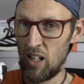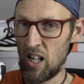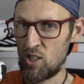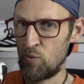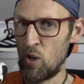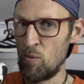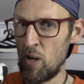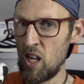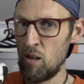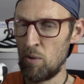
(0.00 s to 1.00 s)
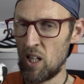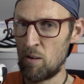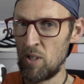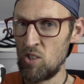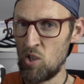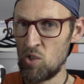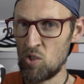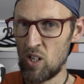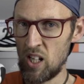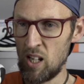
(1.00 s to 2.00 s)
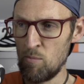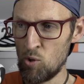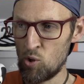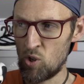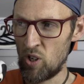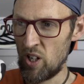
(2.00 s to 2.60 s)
less foam here, but that means there's slightly more